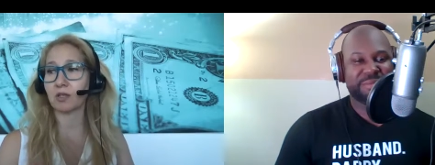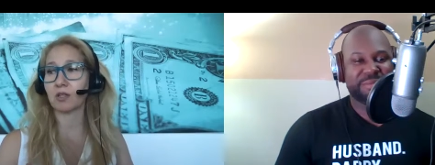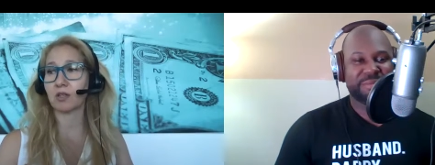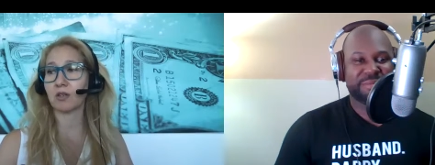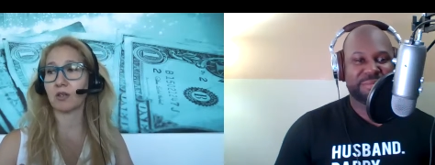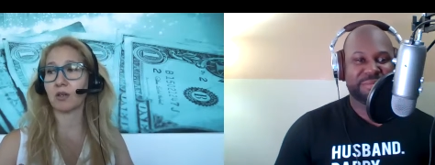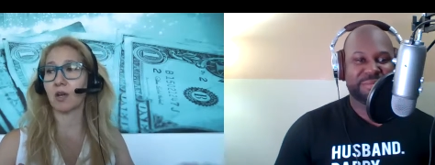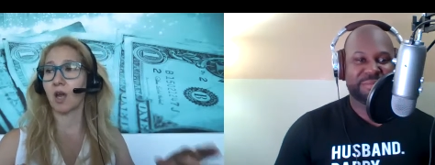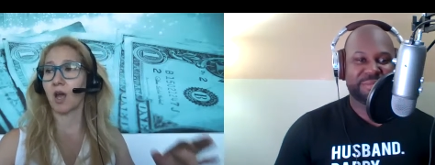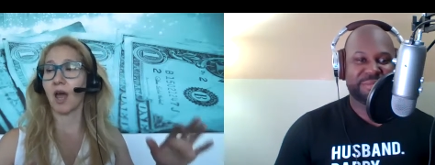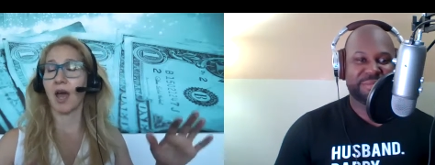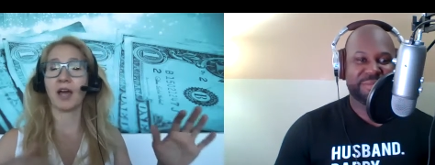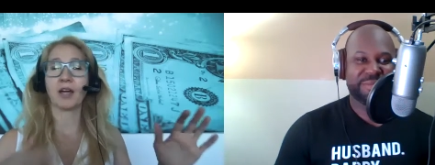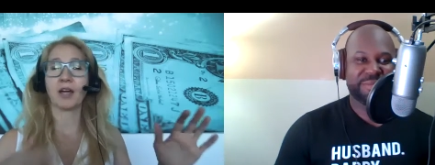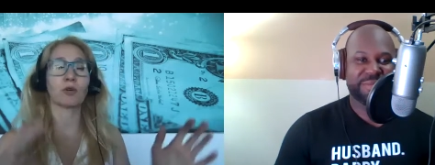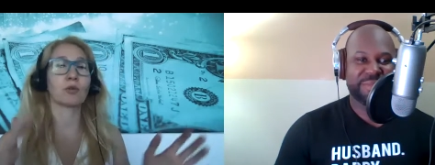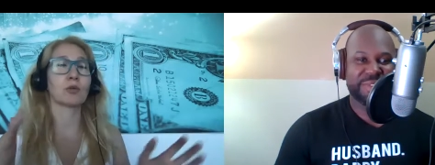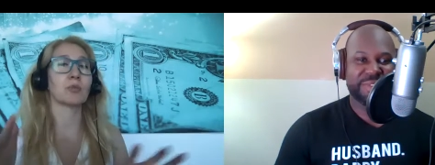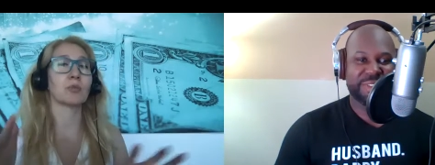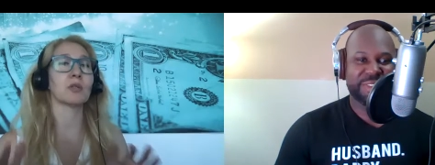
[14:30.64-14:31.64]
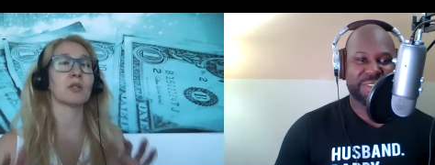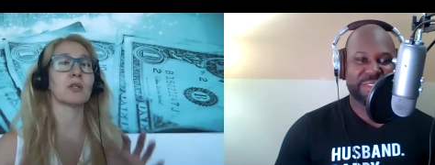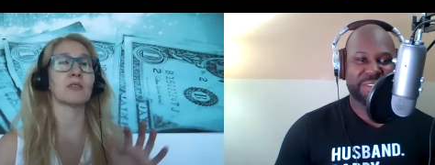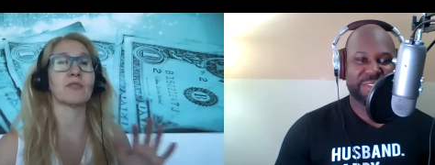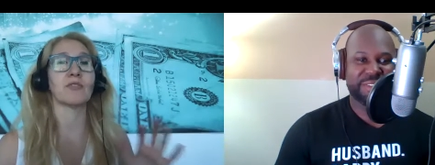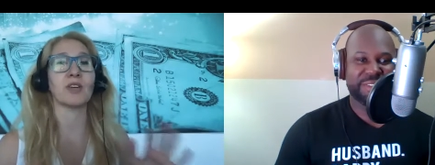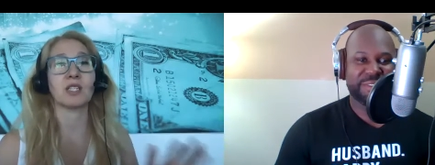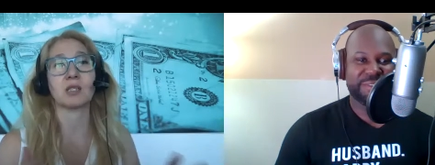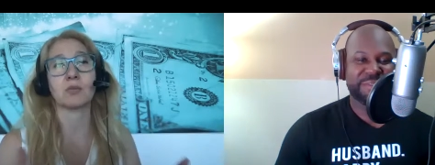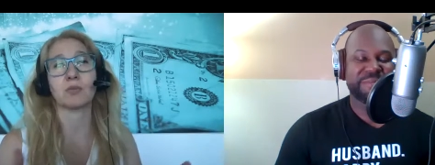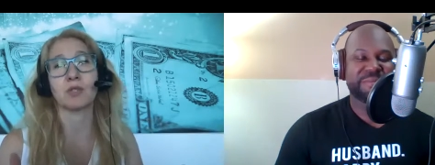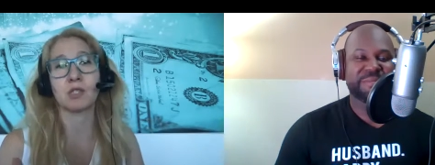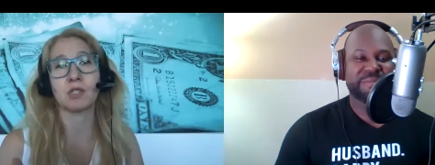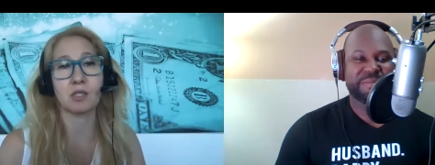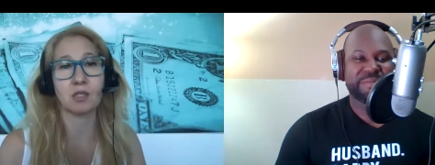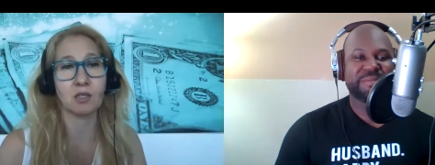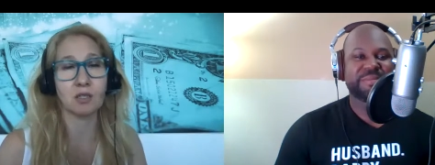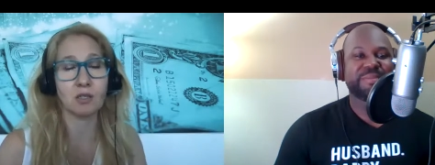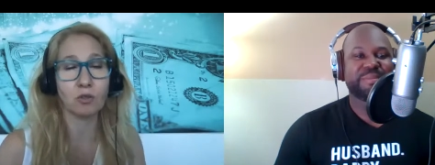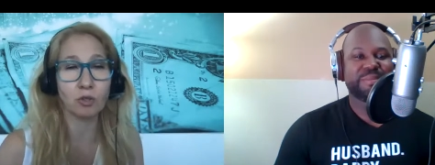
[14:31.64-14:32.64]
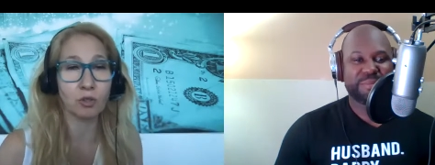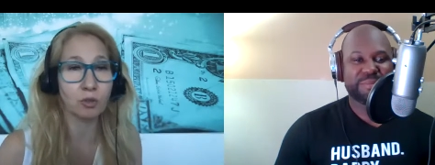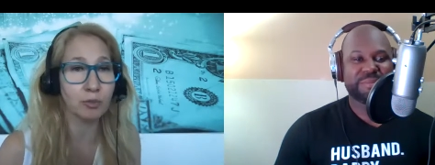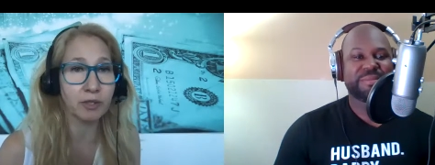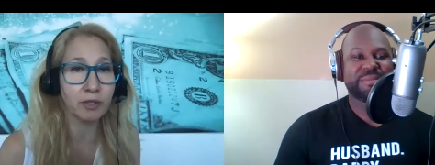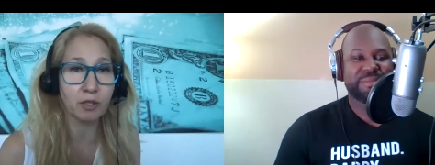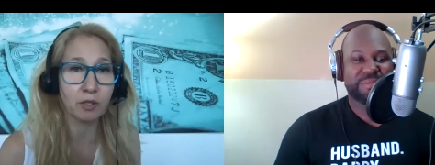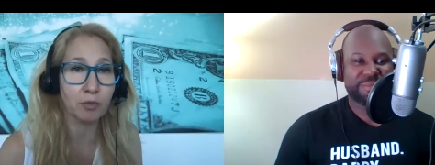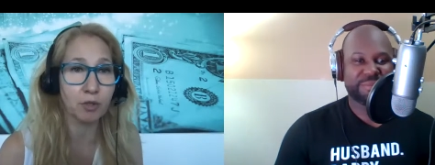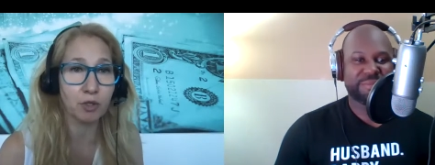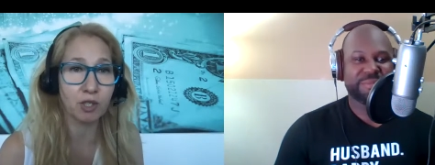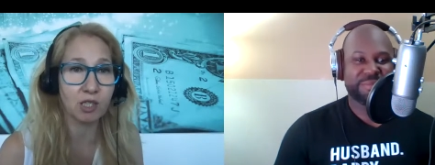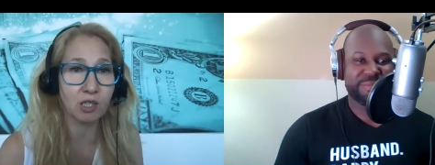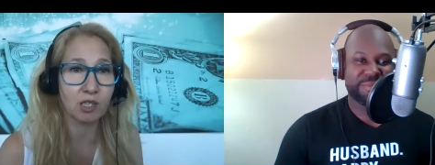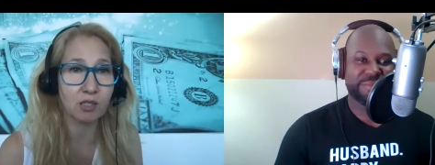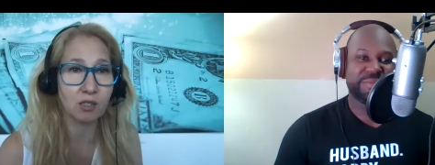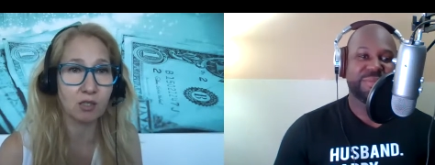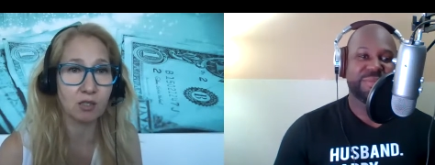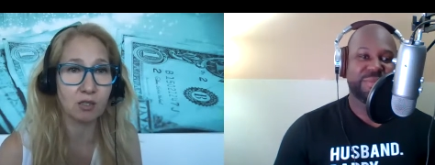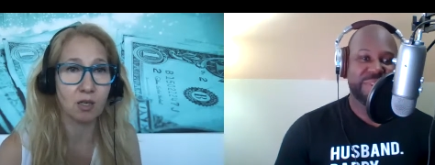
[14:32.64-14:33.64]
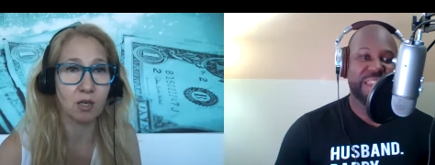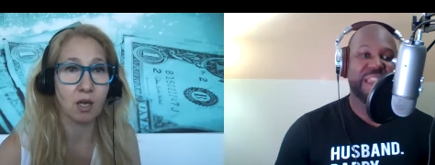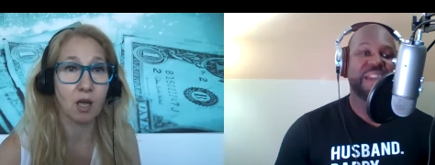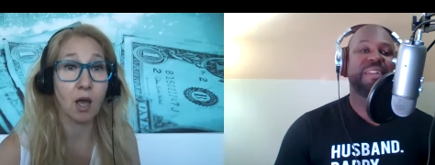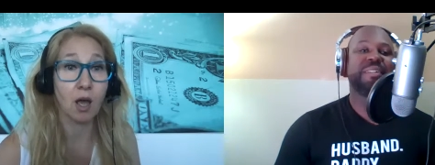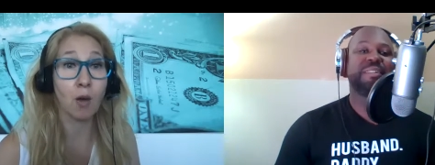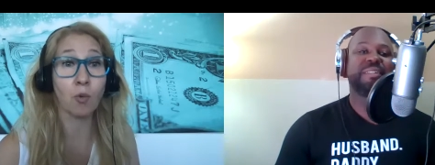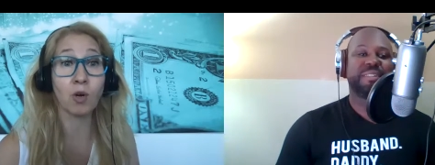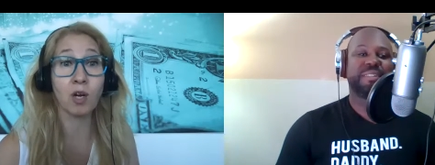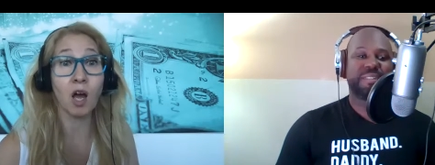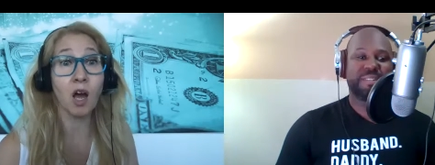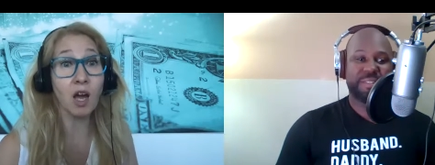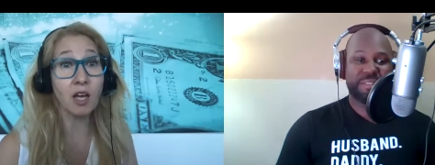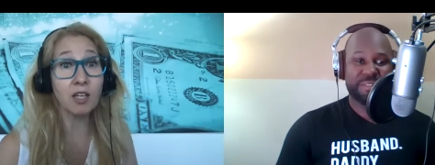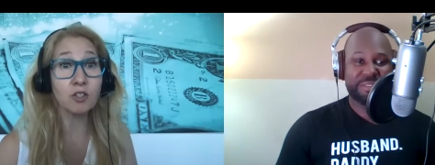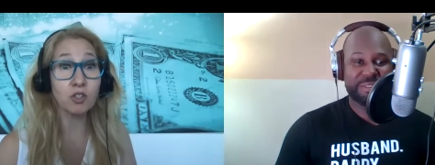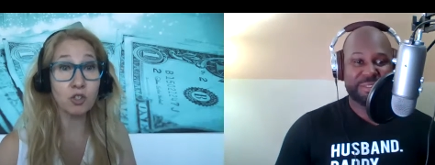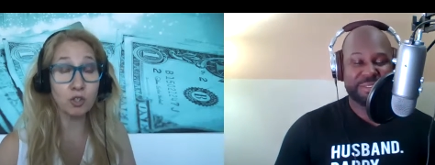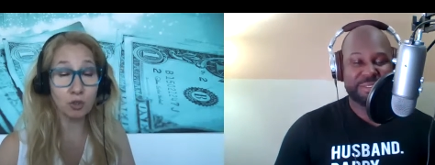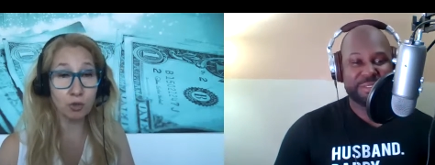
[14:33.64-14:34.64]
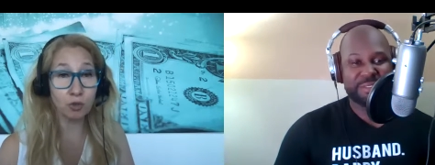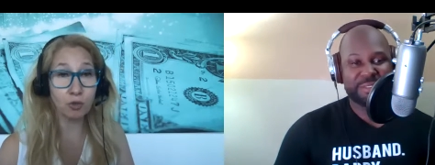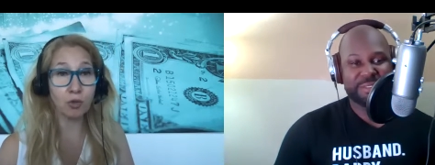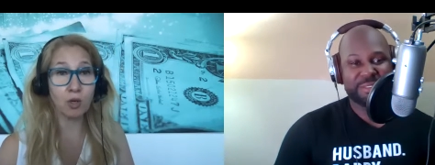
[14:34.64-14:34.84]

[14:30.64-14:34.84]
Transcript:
Speaker 1: their equitable investments in urban communities. Yeah. And what I do